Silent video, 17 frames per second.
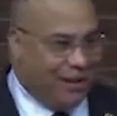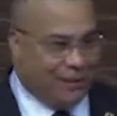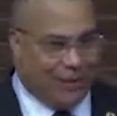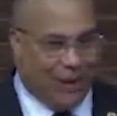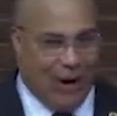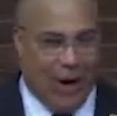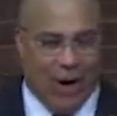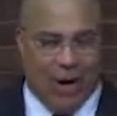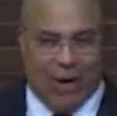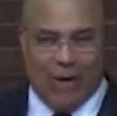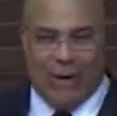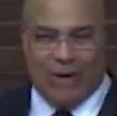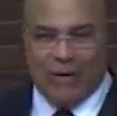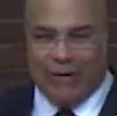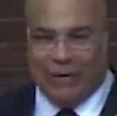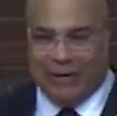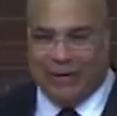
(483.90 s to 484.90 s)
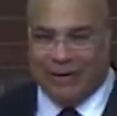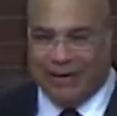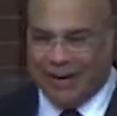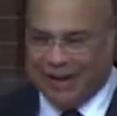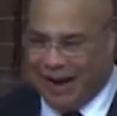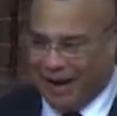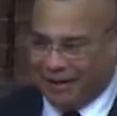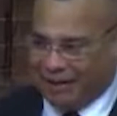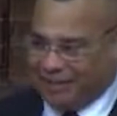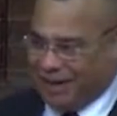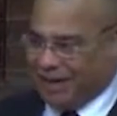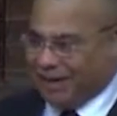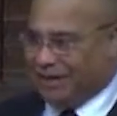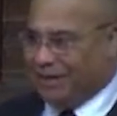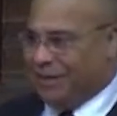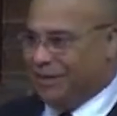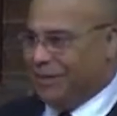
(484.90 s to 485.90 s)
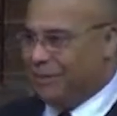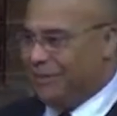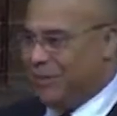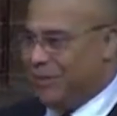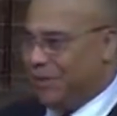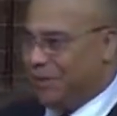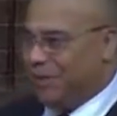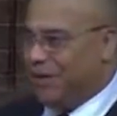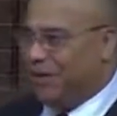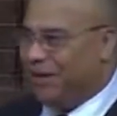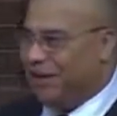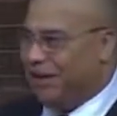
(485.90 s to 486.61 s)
Paul, in our text this morning,